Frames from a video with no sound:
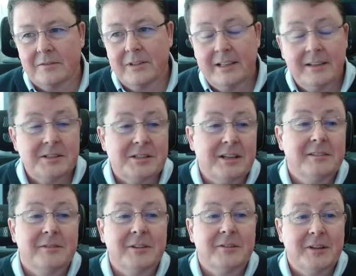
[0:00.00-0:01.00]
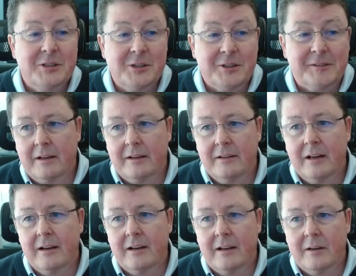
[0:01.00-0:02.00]
a really insightful question, and
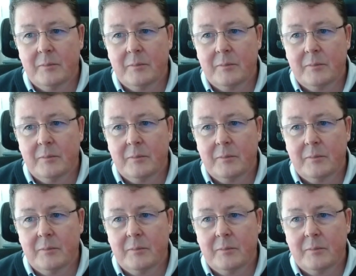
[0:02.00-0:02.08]
not a lot